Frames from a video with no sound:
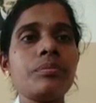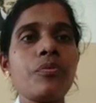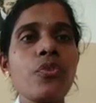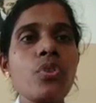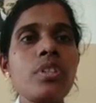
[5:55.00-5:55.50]

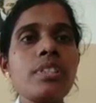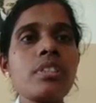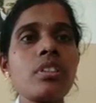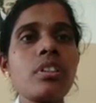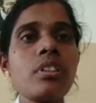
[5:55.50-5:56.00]
fuels
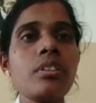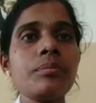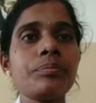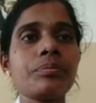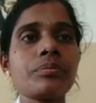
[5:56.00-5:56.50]
are
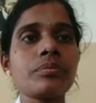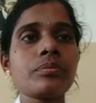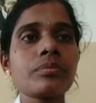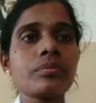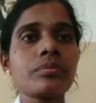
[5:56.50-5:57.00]

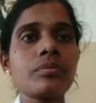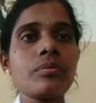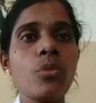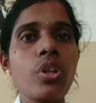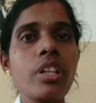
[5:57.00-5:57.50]

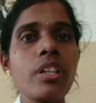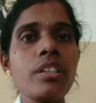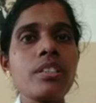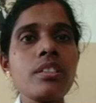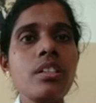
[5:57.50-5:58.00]

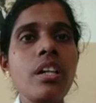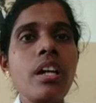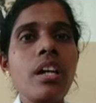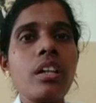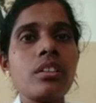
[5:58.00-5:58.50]
moderated.
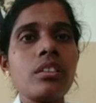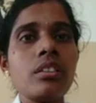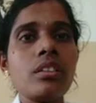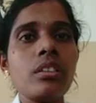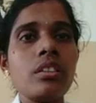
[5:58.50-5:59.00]

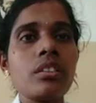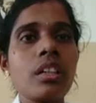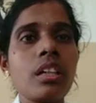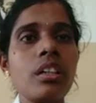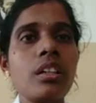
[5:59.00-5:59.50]
The
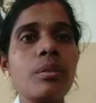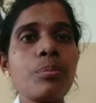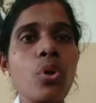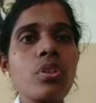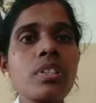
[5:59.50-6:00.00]

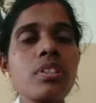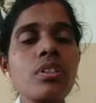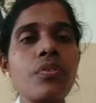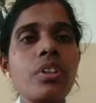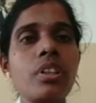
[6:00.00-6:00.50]
process
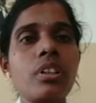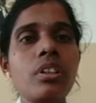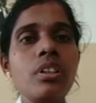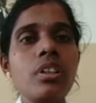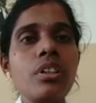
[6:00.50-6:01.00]
of a
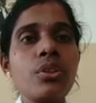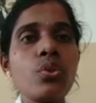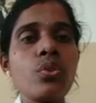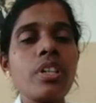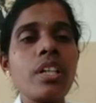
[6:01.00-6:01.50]

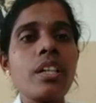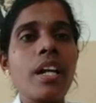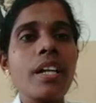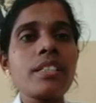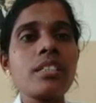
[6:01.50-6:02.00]
nuclear
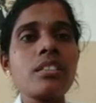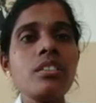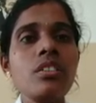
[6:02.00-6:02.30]
reactor